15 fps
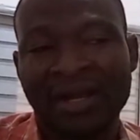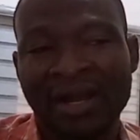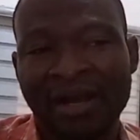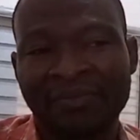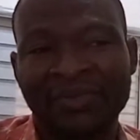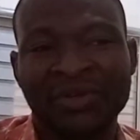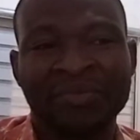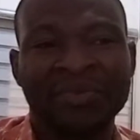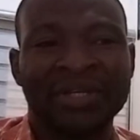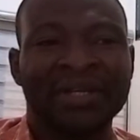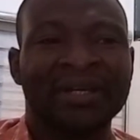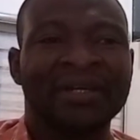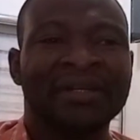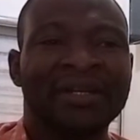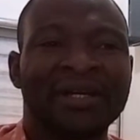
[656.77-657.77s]

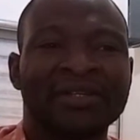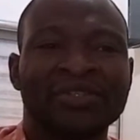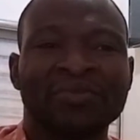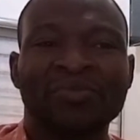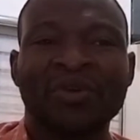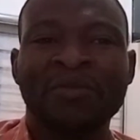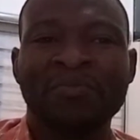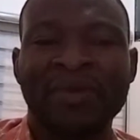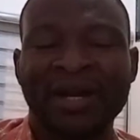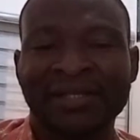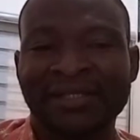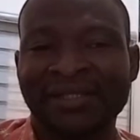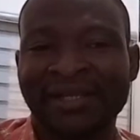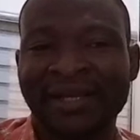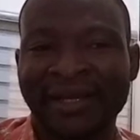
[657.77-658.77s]
abdominal and small
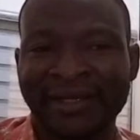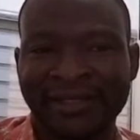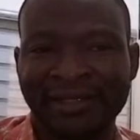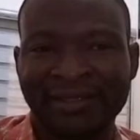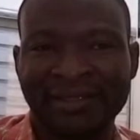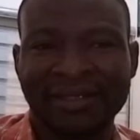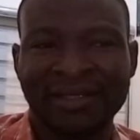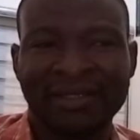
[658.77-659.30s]
part scanning,